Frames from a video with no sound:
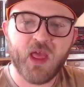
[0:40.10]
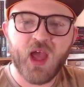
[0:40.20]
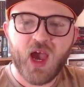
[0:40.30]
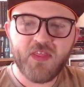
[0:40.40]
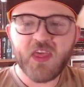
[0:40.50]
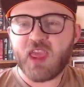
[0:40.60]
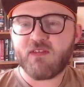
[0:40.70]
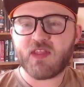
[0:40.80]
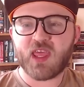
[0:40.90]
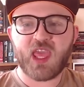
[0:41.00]
I think
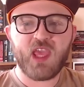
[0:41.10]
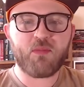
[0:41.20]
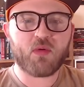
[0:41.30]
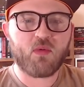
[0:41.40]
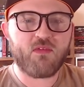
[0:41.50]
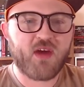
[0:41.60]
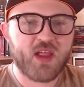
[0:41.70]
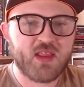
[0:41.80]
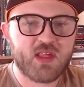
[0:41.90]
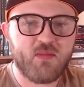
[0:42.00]
even the Keeper will
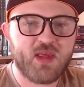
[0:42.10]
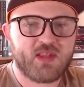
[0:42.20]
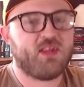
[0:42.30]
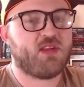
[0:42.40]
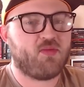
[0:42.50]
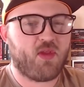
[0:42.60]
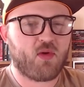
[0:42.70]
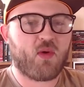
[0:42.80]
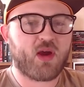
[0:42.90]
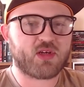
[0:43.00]
find this to be a system that
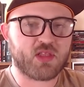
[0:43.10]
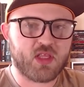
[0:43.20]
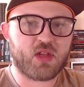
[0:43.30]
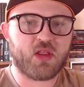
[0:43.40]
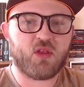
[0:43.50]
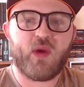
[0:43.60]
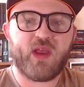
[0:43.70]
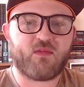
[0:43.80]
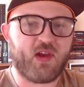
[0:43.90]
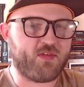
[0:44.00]
requires little in the way
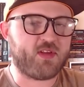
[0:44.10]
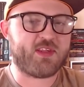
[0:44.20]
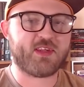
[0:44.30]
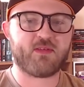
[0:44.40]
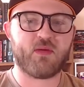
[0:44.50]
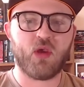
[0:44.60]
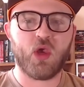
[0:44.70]
of references.